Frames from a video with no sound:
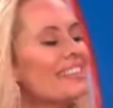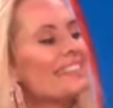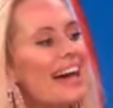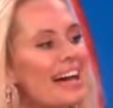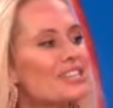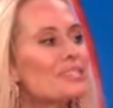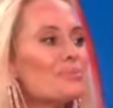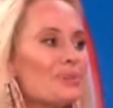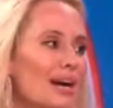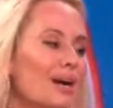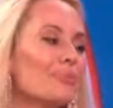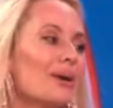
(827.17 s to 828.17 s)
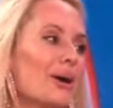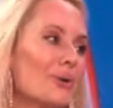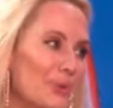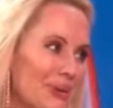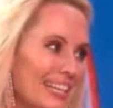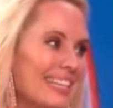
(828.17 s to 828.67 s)
And that should be our
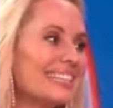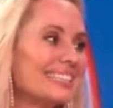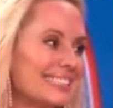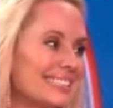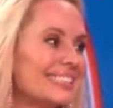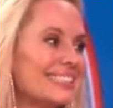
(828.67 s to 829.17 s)
priority.